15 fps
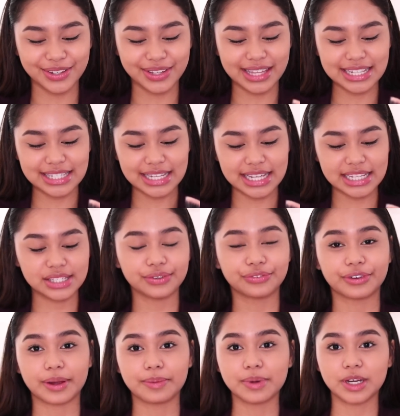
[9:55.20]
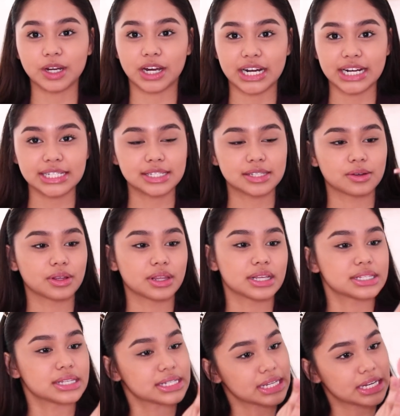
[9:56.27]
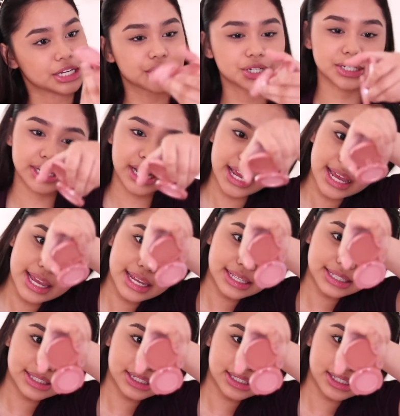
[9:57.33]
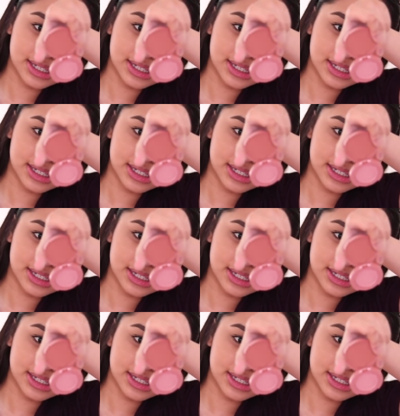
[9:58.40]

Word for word: so this is from Tarte. So this is in the shade